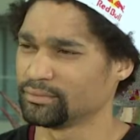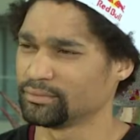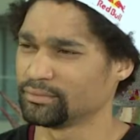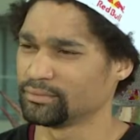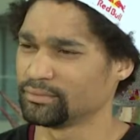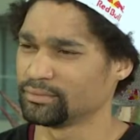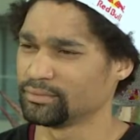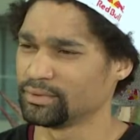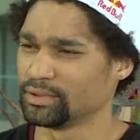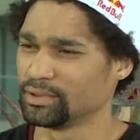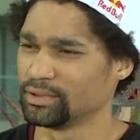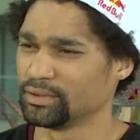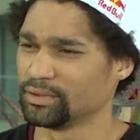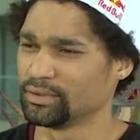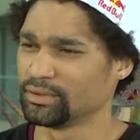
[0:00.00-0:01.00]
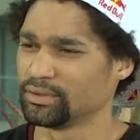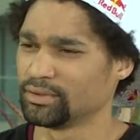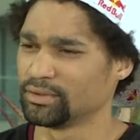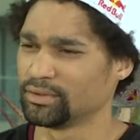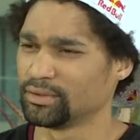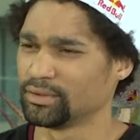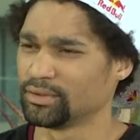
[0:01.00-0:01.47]
gets you creative,
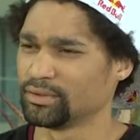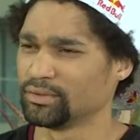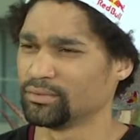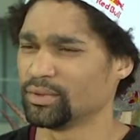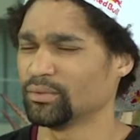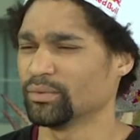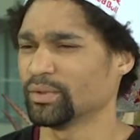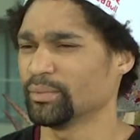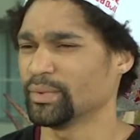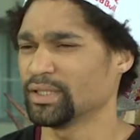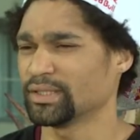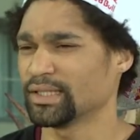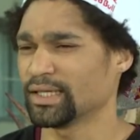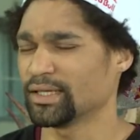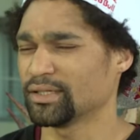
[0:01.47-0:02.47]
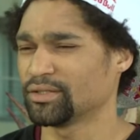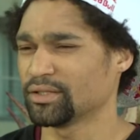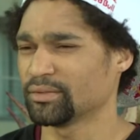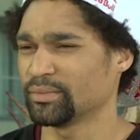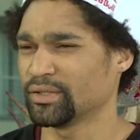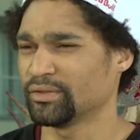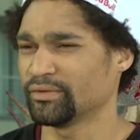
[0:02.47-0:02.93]
inspires you? Well, with me is like I
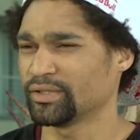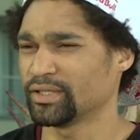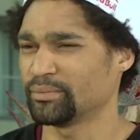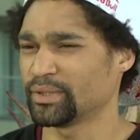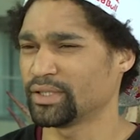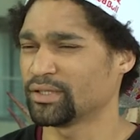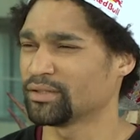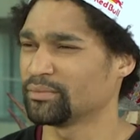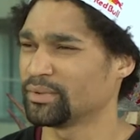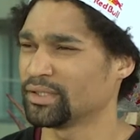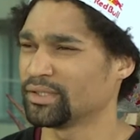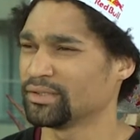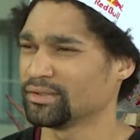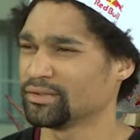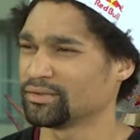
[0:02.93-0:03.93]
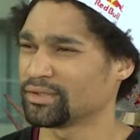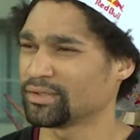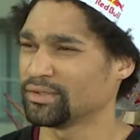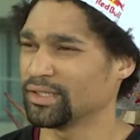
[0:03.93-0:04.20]
check my obviously my younger brother because